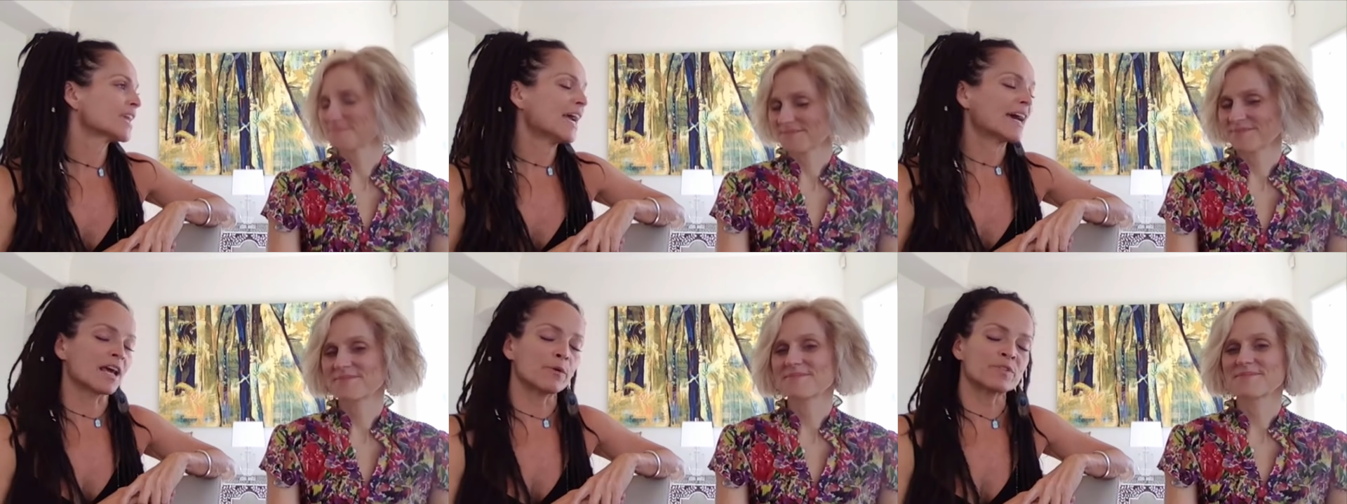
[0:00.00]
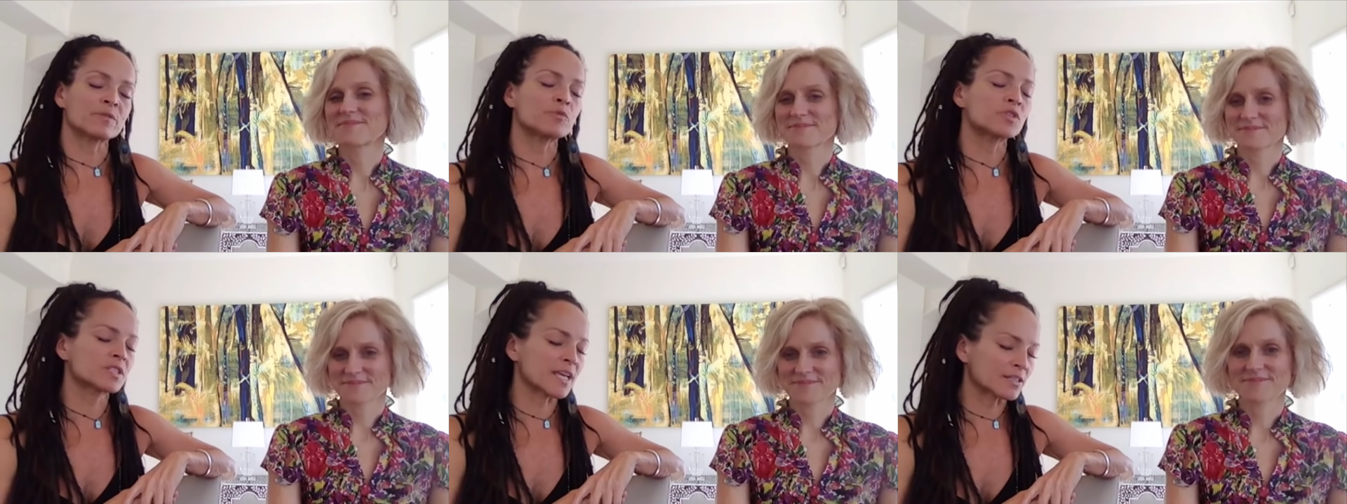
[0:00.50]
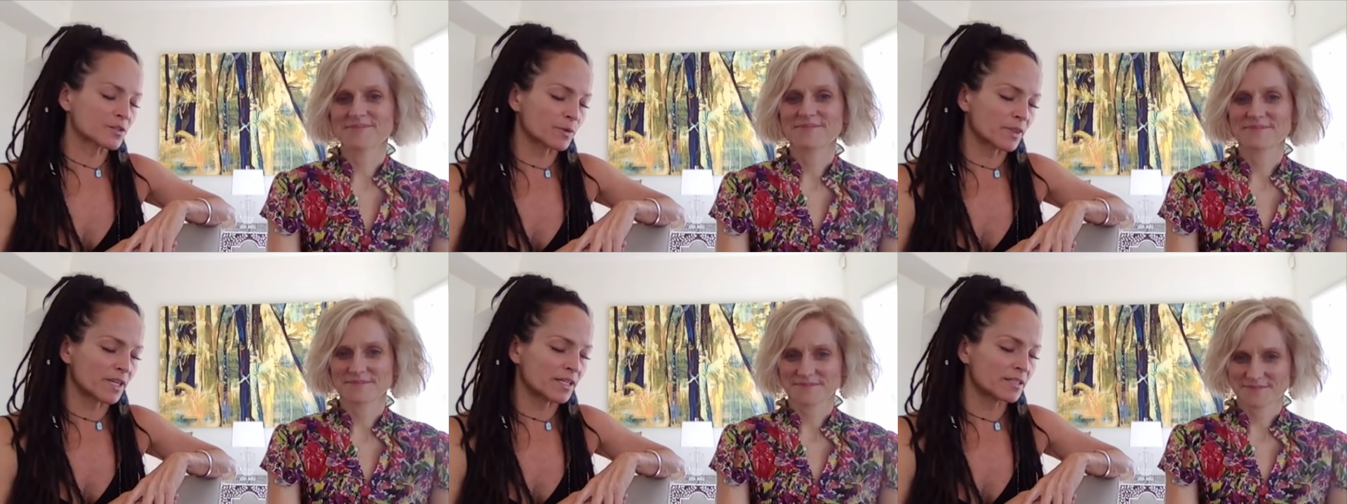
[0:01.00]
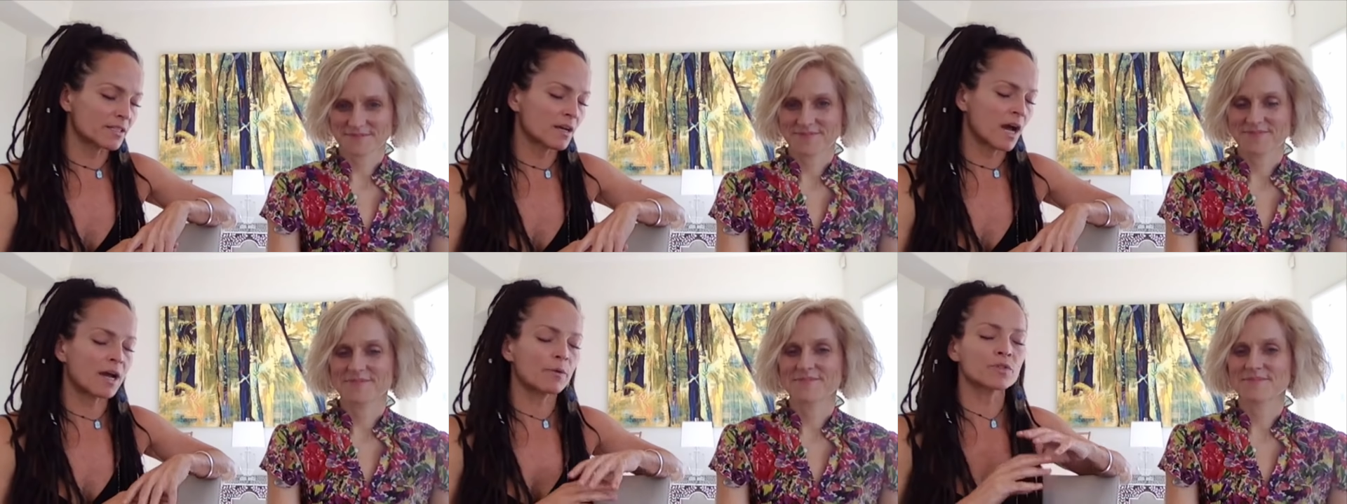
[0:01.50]
Speaker 1: And I was obsessed with it.
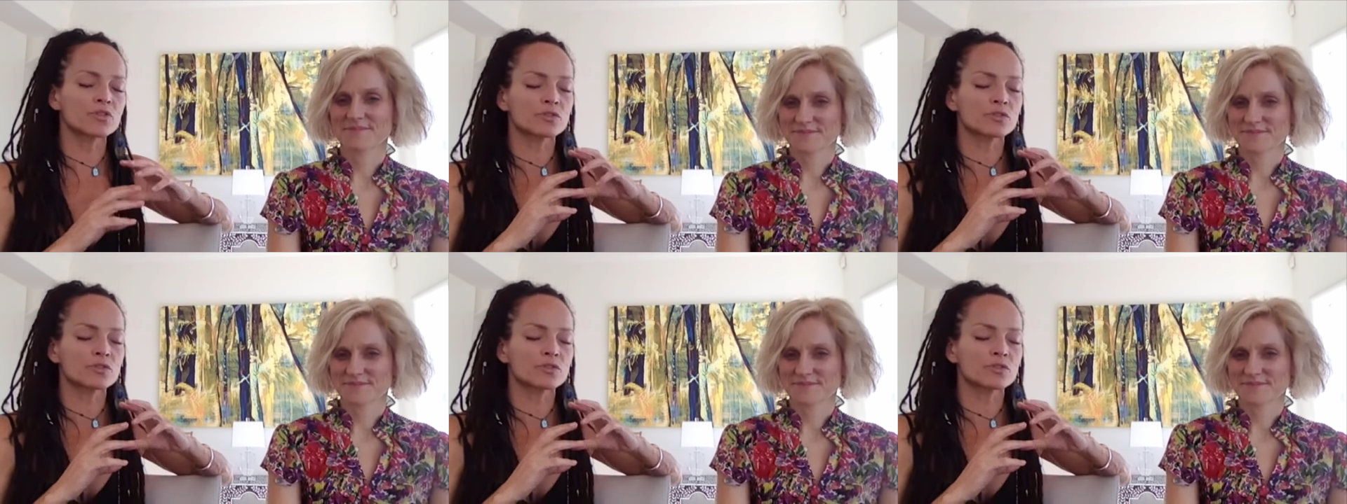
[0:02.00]
I was